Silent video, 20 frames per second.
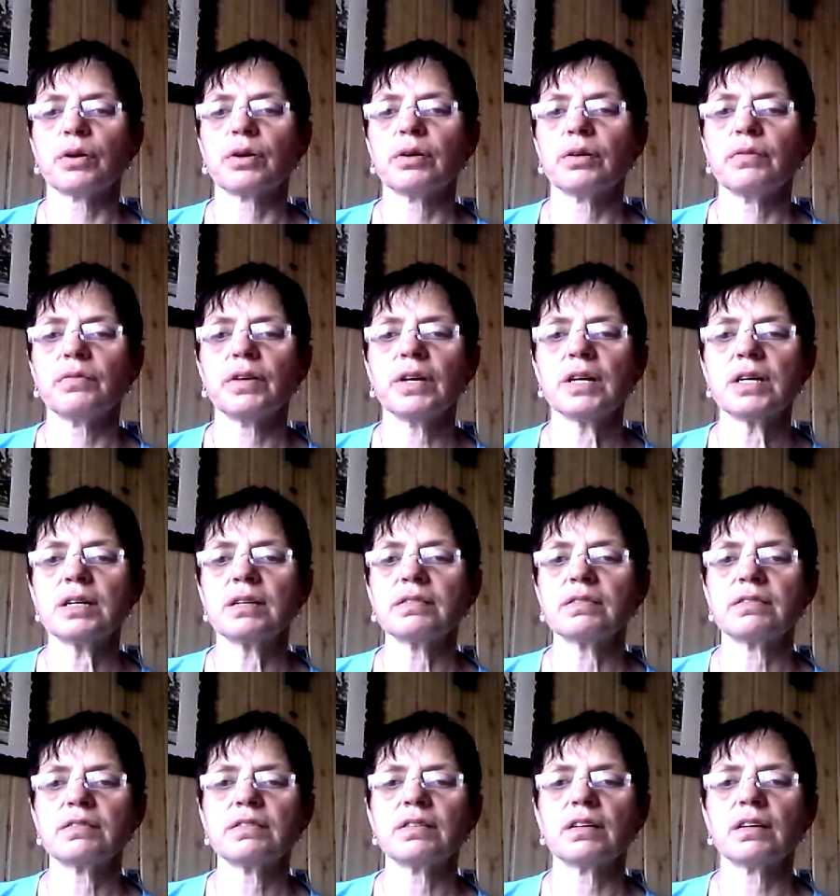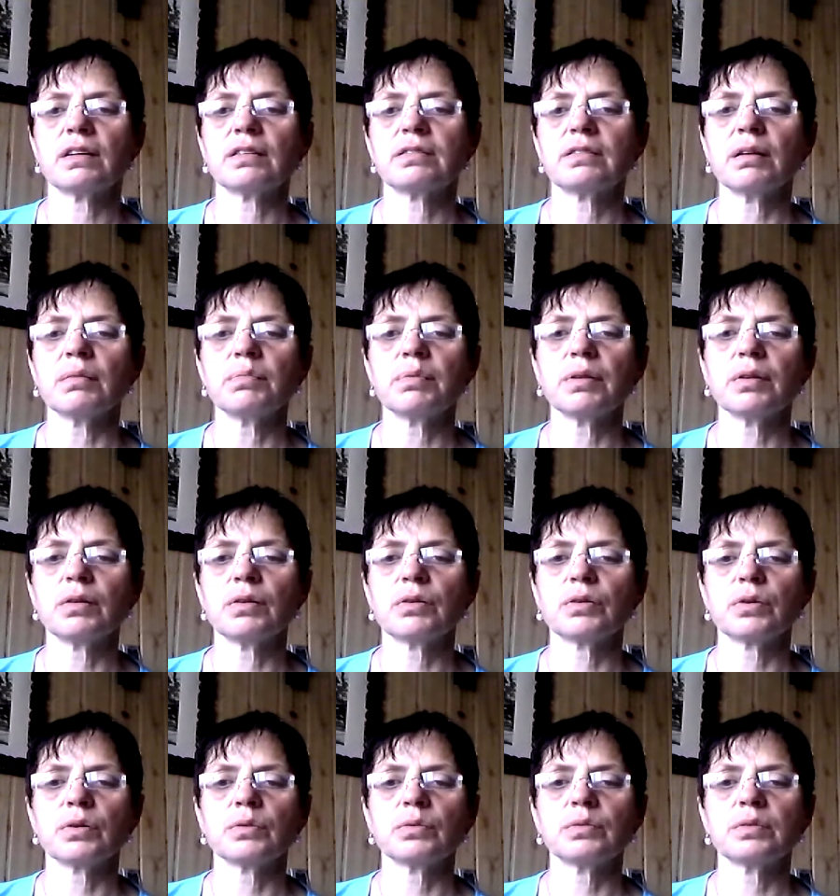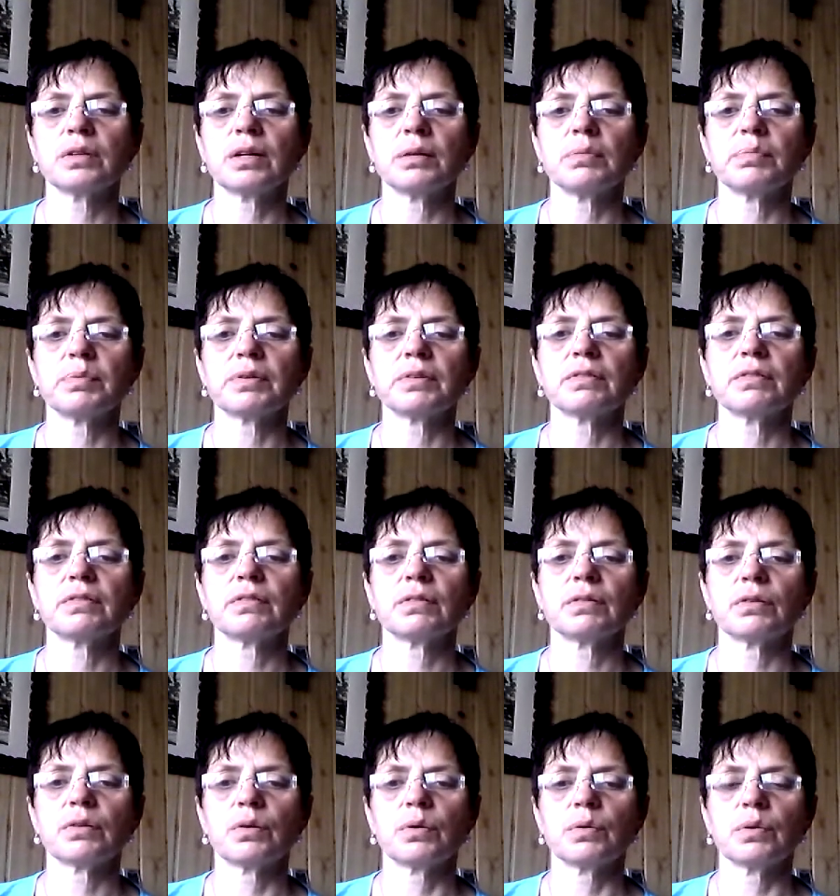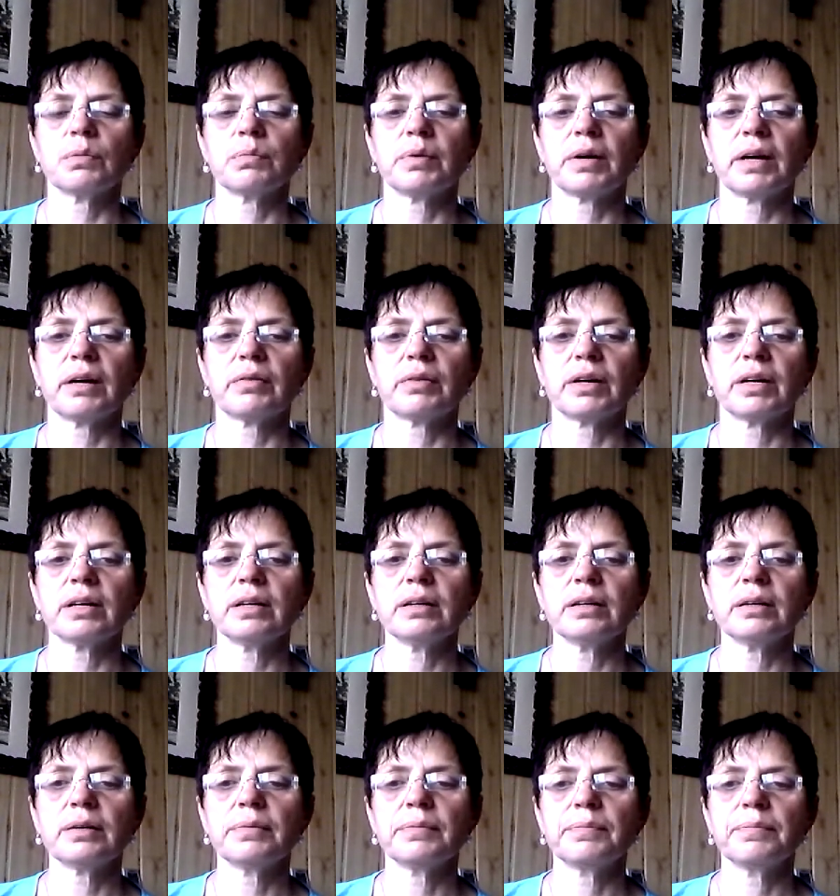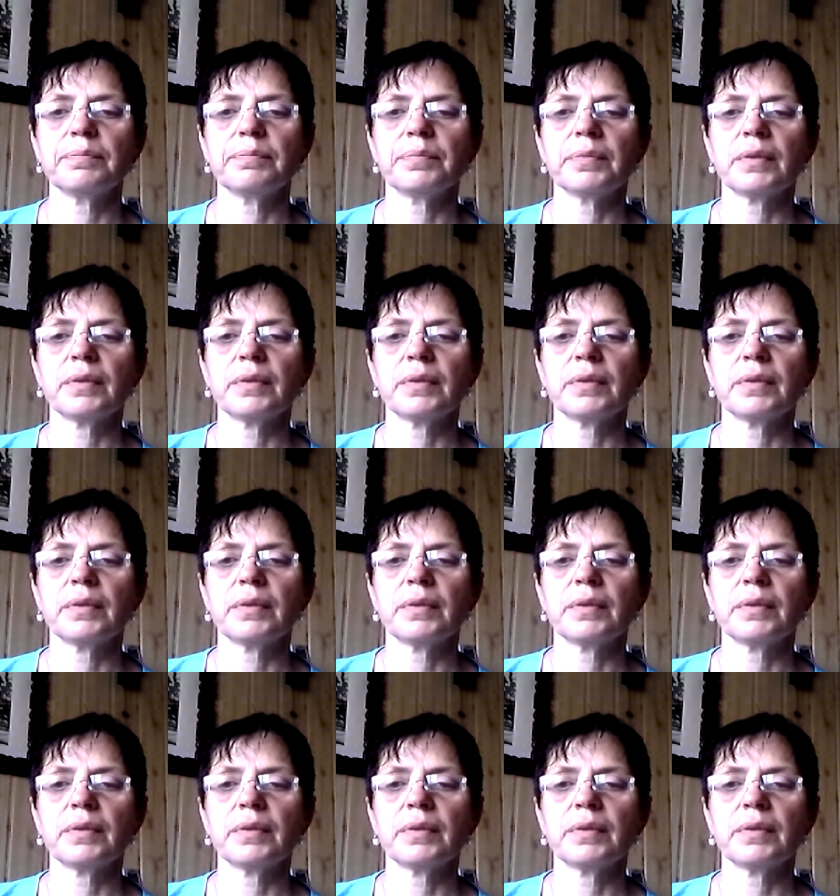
4, we can see a double row tapered roller bearing.